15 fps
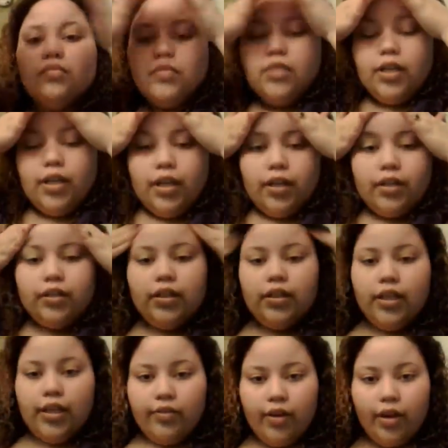Again, the
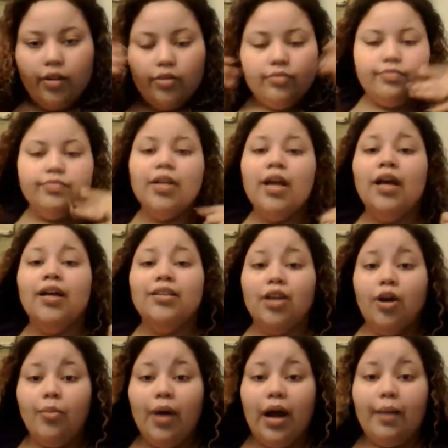leave out.
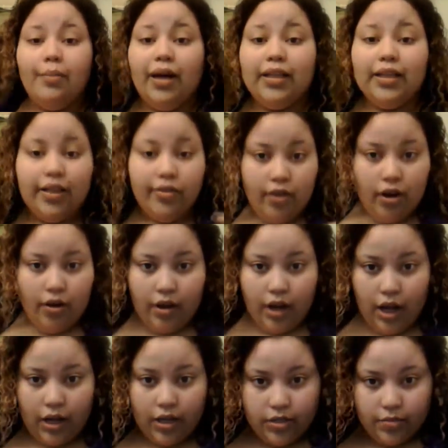Don't mind my leave out,
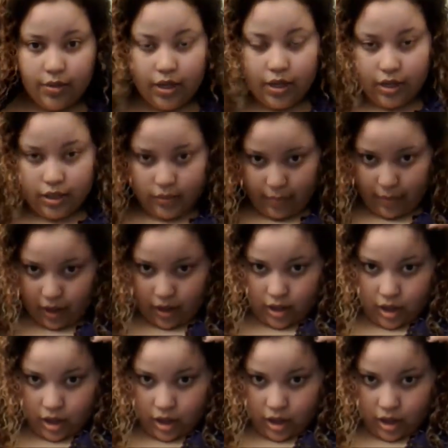guys, because my